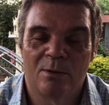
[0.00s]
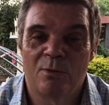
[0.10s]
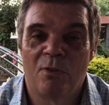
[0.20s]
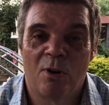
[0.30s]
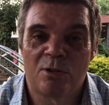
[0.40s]

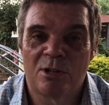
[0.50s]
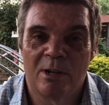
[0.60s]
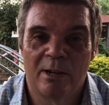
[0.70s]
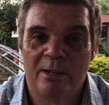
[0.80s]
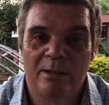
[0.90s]

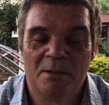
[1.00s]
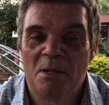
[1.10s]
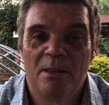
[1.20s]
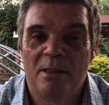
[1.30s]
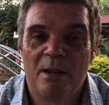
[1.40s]
Unfortunately,
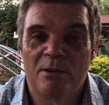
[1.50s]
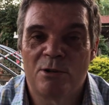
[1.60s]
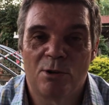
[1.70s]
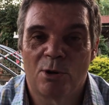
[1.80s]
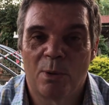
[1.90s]
there's
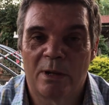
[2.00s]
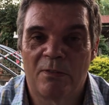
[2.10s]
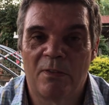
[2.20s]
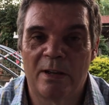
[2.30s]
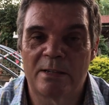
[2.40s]
no quick
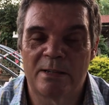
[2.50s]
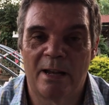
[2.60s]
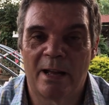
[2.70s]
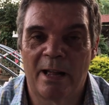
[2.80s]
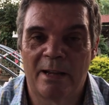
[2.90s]
fix and
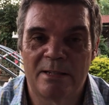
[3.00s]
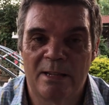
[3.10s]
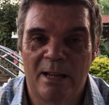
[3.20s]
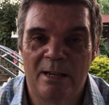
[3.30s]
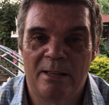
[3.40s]
I can't
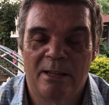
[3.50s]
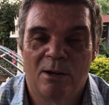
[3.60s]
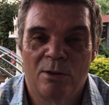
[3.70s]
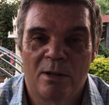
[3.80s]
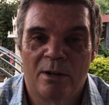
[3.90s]
see anything
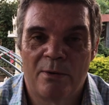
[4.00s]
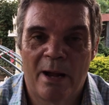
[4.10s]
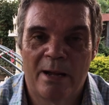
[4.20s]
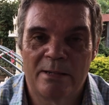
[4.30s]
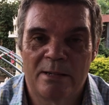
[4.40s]
on the
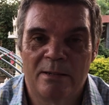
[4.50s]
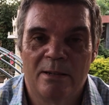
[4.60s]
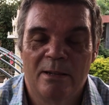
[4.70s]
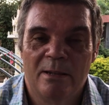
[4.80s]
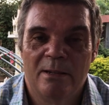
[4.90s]
horizon
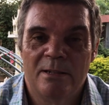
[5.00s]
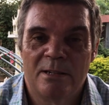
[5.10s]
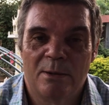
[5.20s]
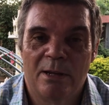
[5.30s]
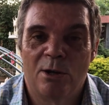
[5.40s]

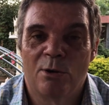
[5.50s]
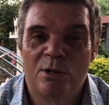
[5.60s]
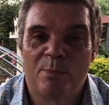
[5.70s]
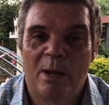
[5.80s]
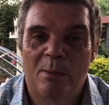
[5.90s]
to
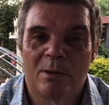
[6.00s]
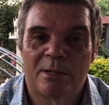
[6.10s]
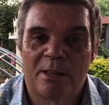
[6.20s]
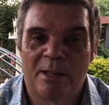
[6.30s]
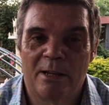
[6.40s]
encourage people
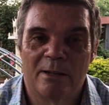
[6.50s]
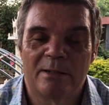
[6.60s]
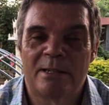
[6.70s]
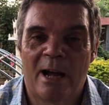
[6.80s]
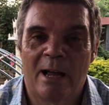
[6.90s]
to think
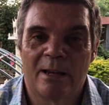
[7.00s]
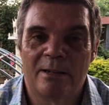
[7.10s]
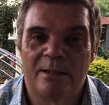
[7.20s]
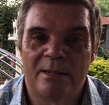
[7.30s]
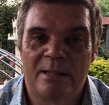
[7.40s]

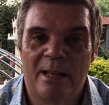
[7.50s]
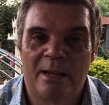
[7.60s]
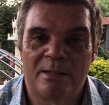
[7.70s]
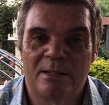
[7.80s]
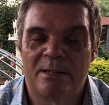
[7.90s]
Thailand is the
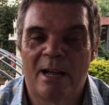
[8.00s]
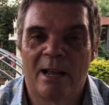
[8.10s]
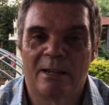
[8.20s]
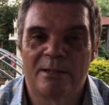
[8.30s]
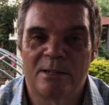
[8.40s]
answer,
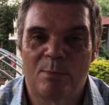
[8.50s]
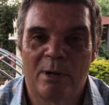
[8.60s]
Thailand's the